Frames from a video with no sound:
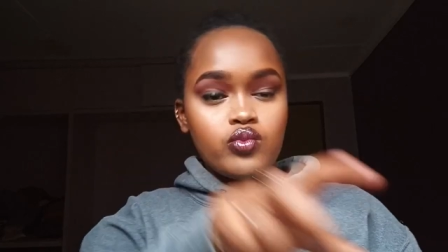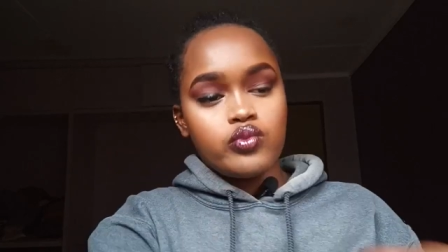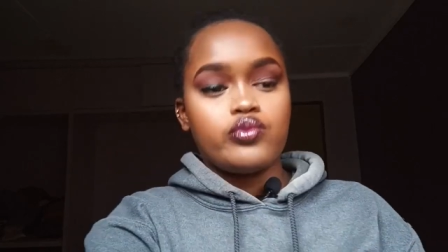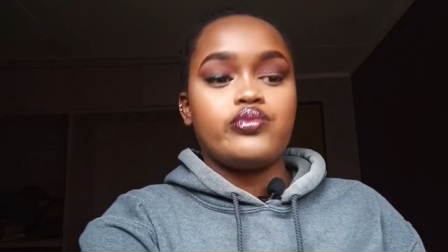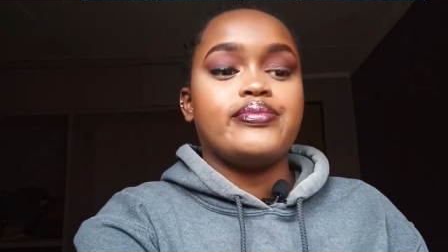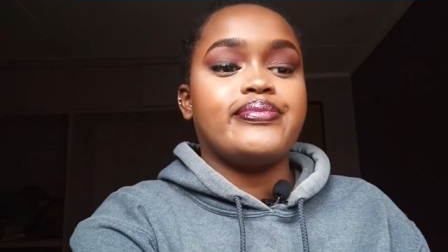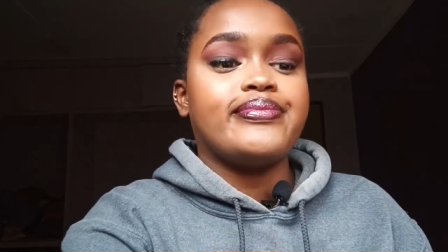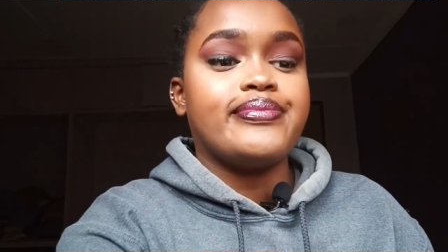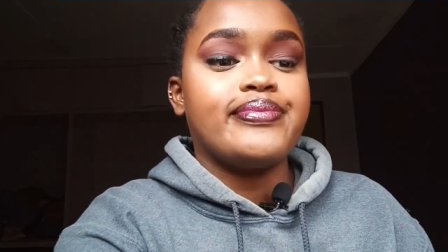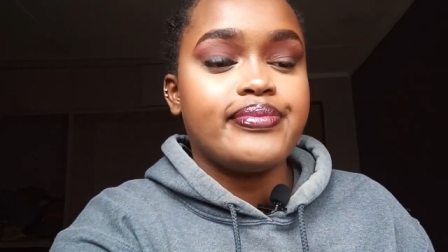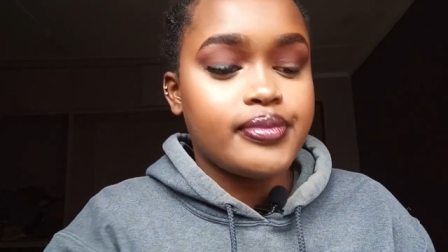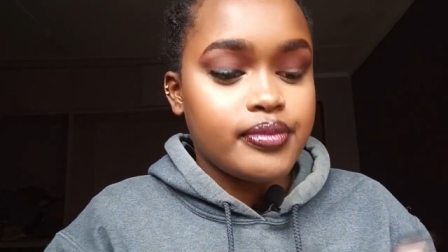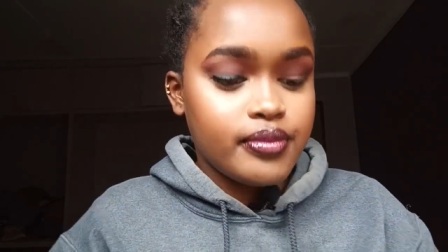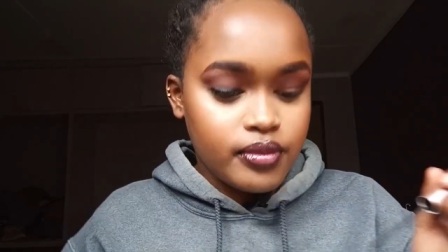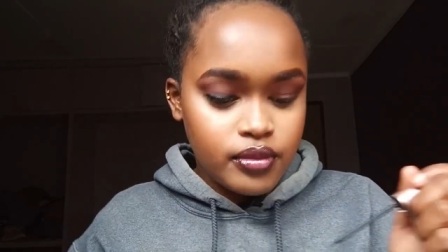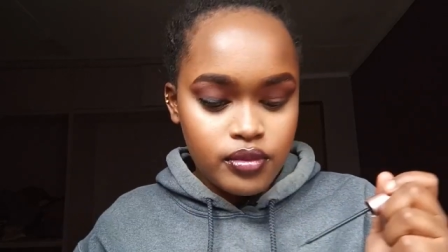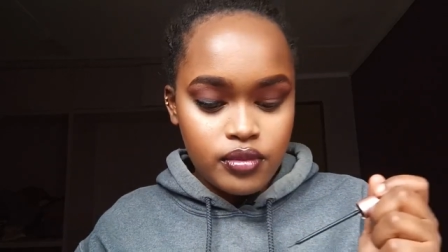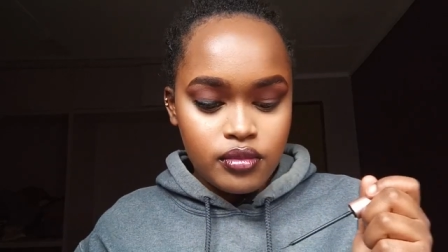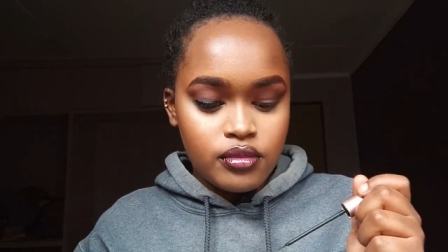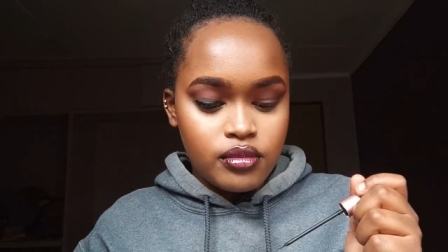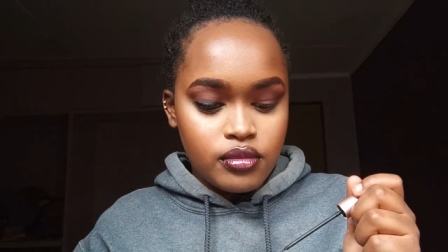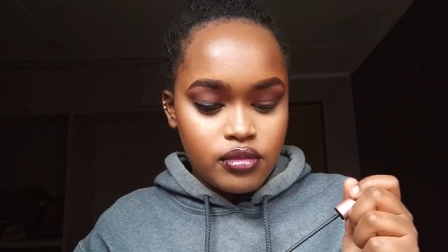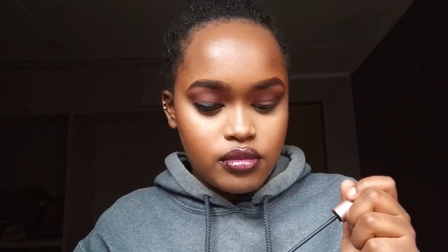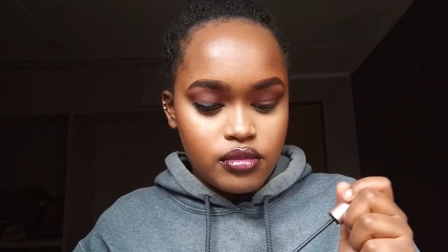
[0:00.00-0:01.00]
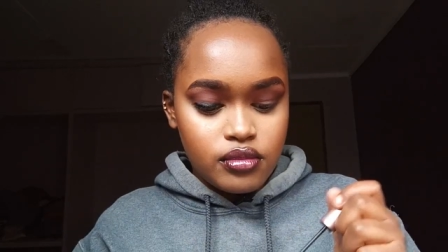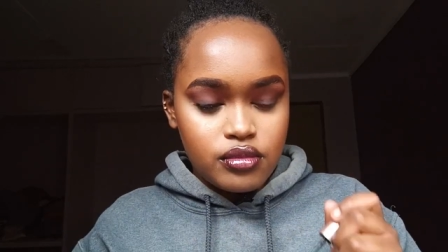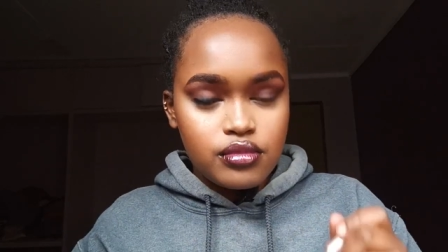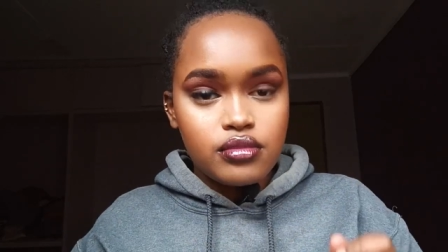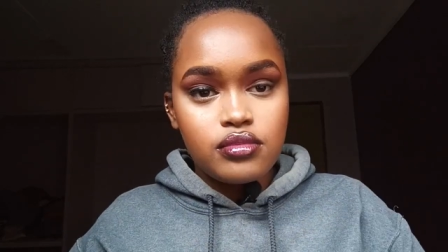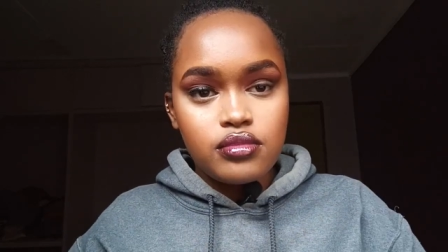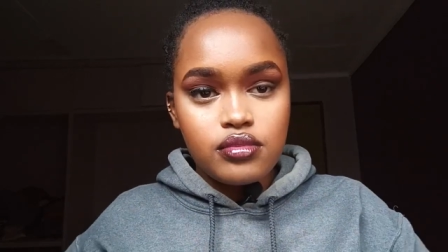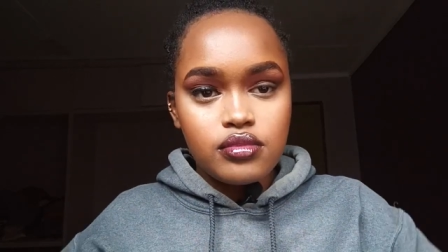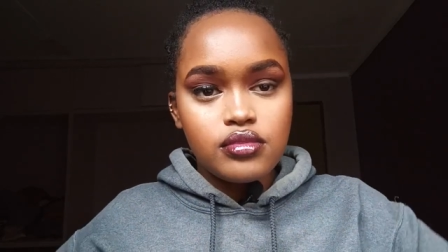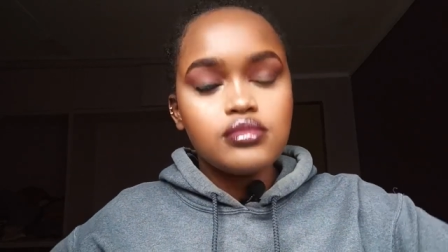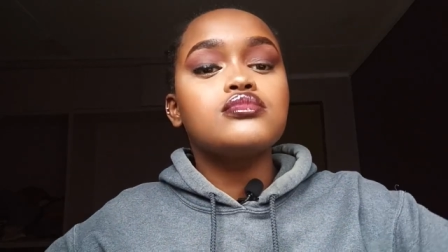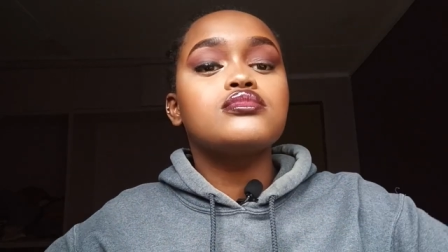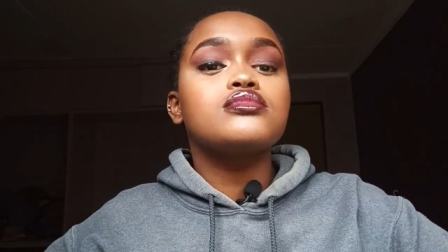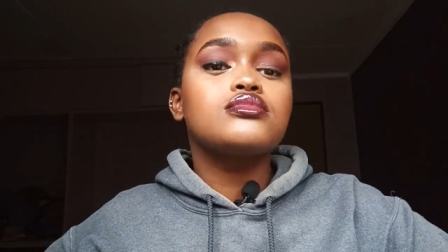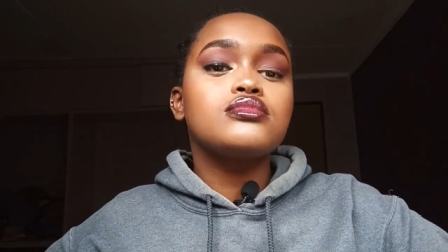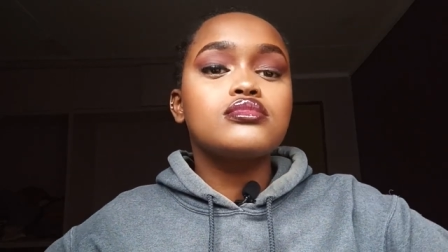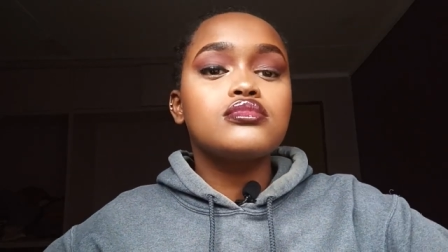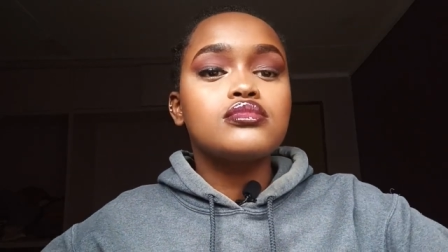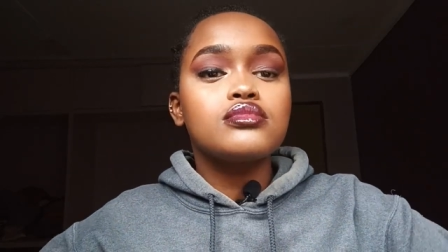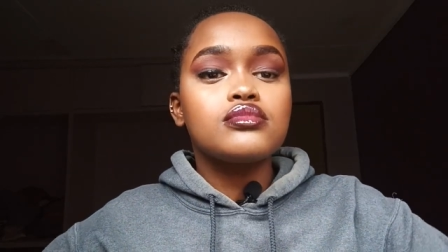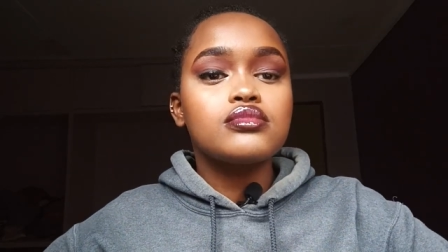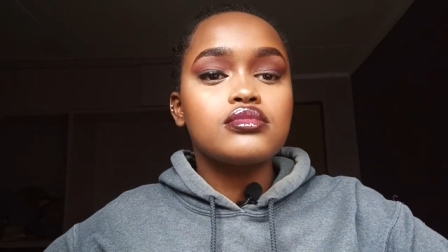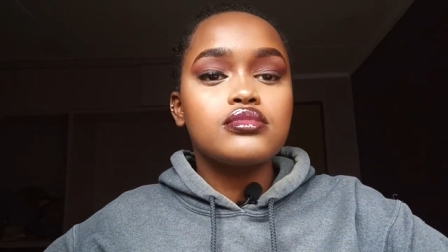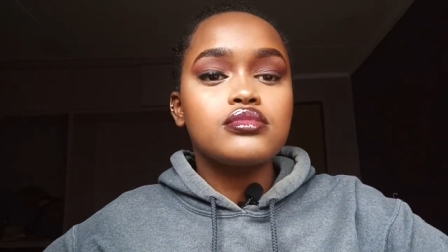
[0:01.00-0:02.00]
that's what I normally do
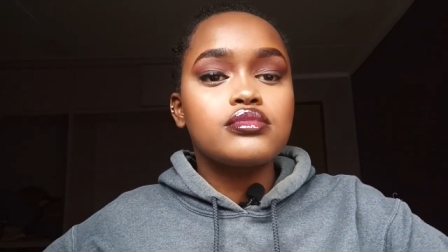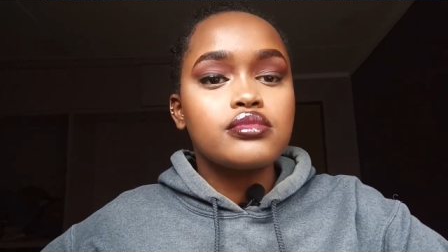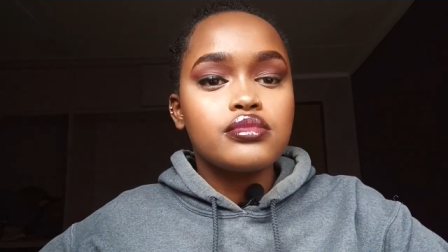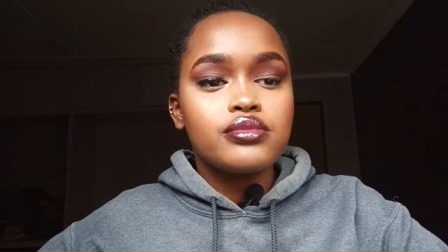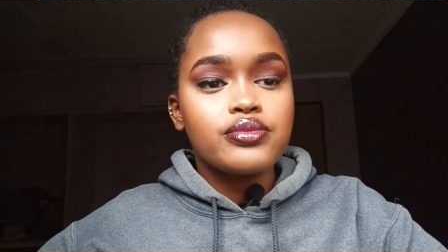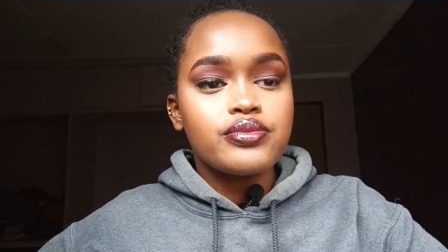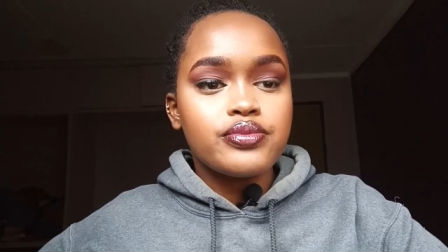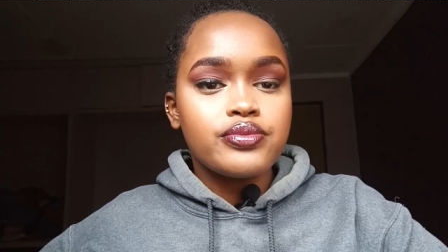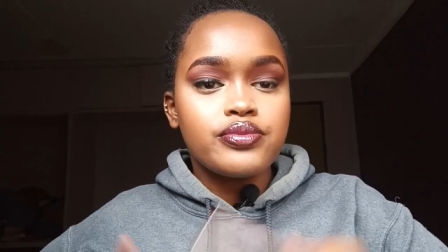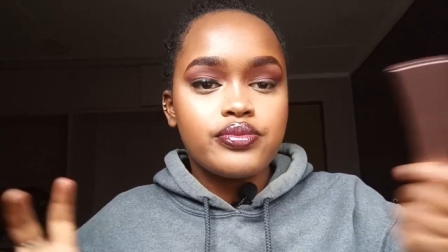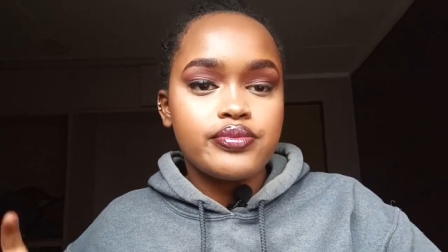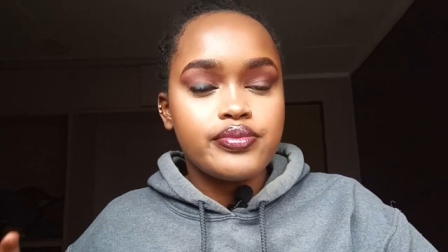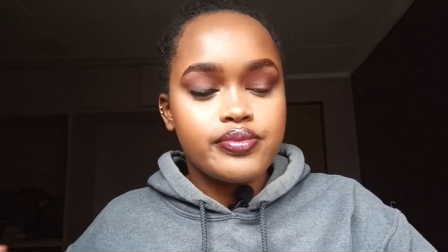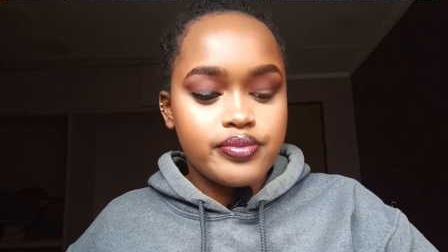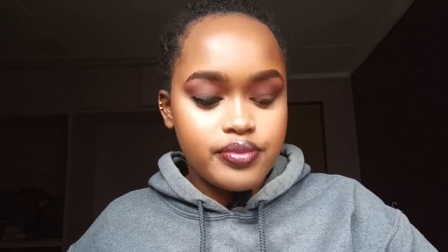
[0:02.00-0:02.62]
as